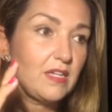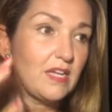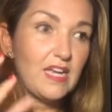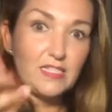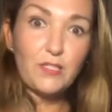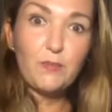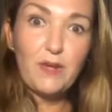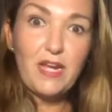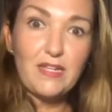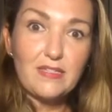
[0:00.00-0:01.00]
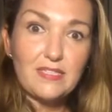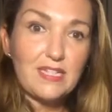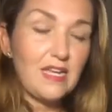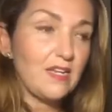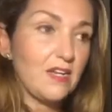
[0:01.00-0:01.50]
a surprise,
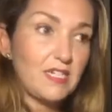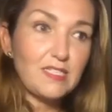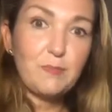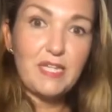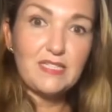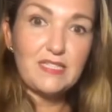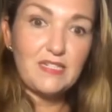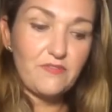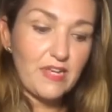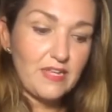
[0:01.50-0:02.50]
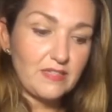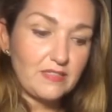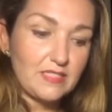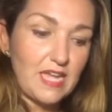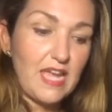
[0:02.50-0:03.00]
an unexpected
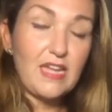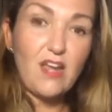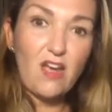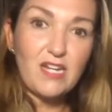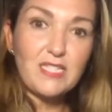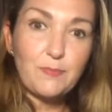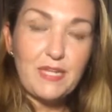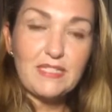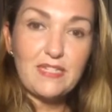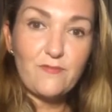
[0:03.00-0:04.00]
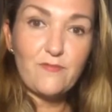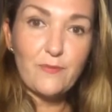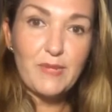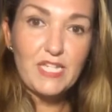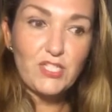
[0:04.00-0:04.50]
event, and unexpected
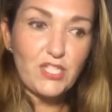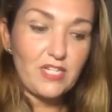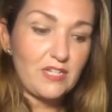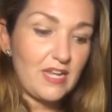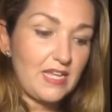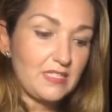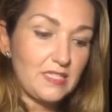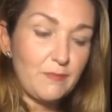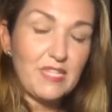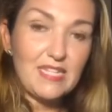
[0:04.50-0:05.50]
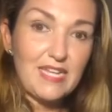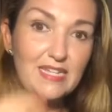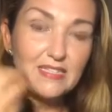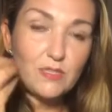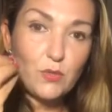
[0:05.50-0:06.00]
information, and something
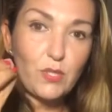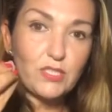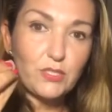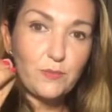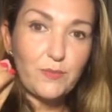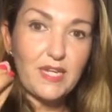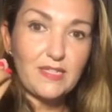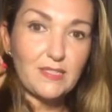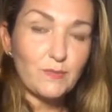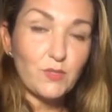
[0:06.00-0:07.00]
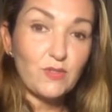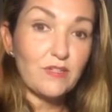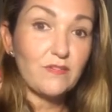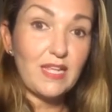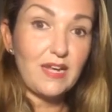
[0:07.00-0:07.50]
that is going to bring some sort
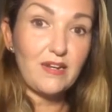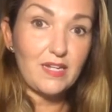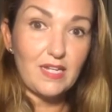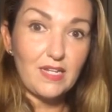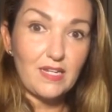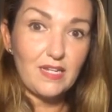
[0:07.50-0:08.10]
of clarity